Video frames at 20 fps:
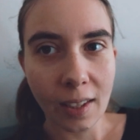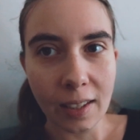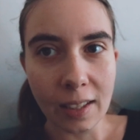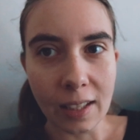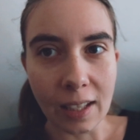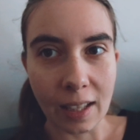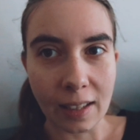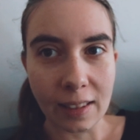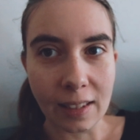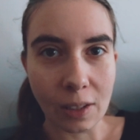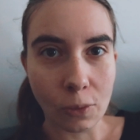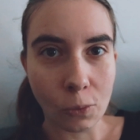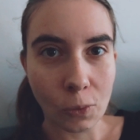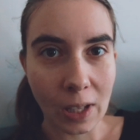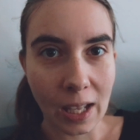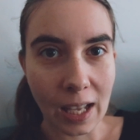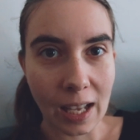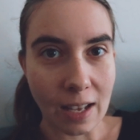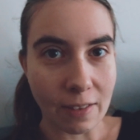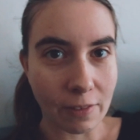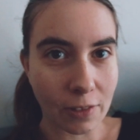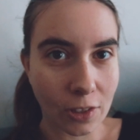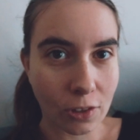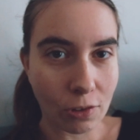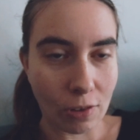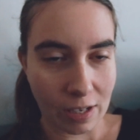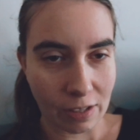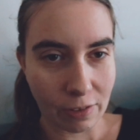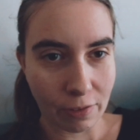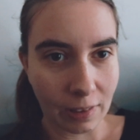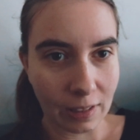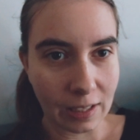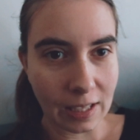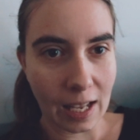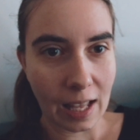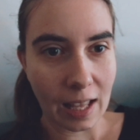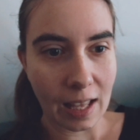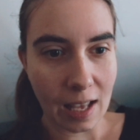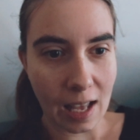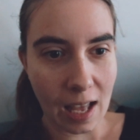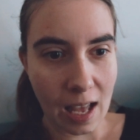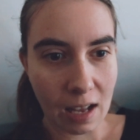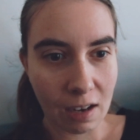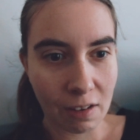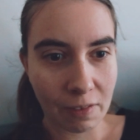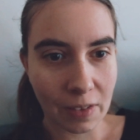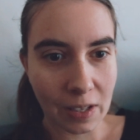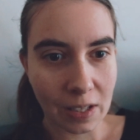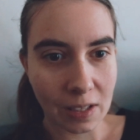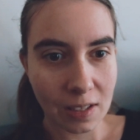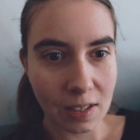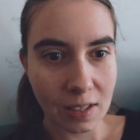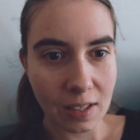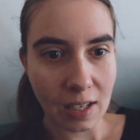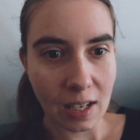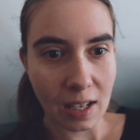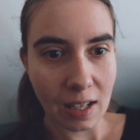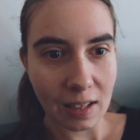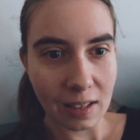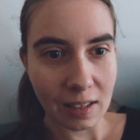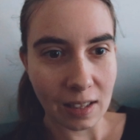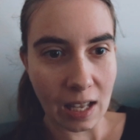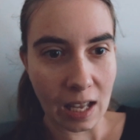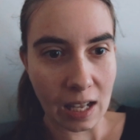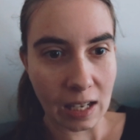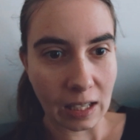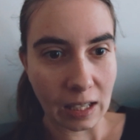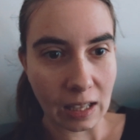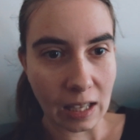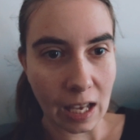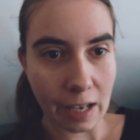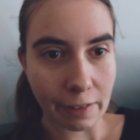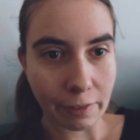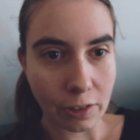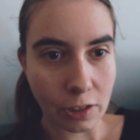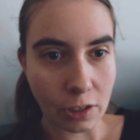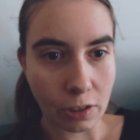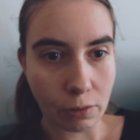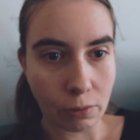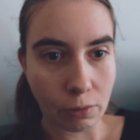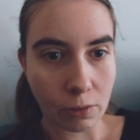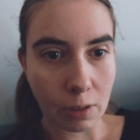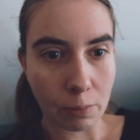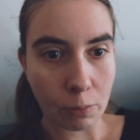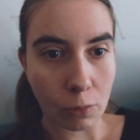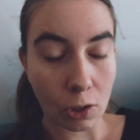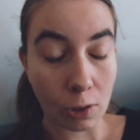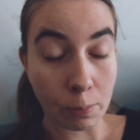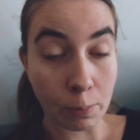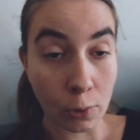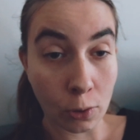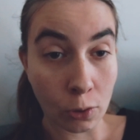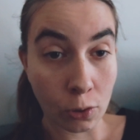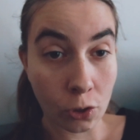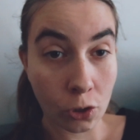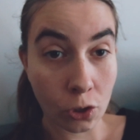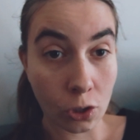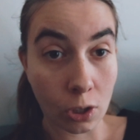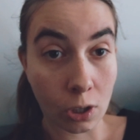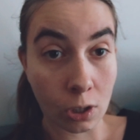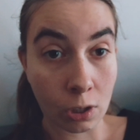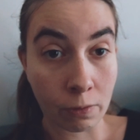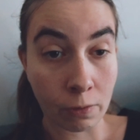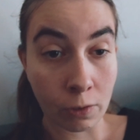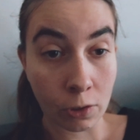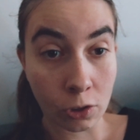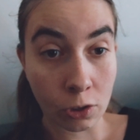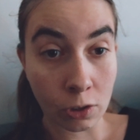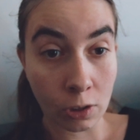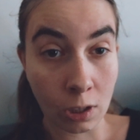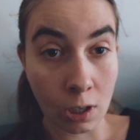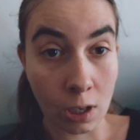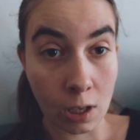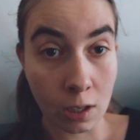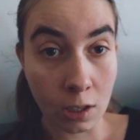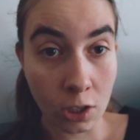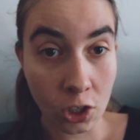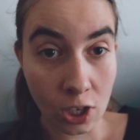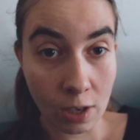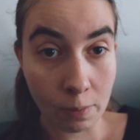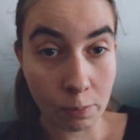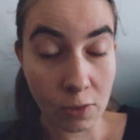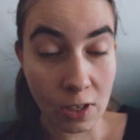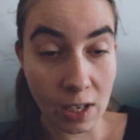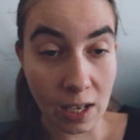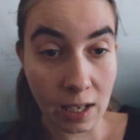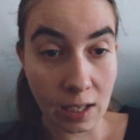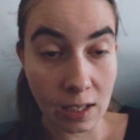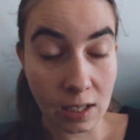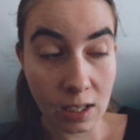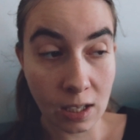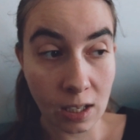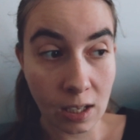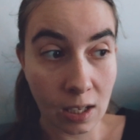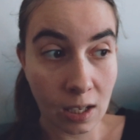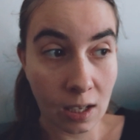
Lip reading: Yeah, then we have a stressful day ahead of us, and then in the afternoon I'm gonna push a virtual cottage update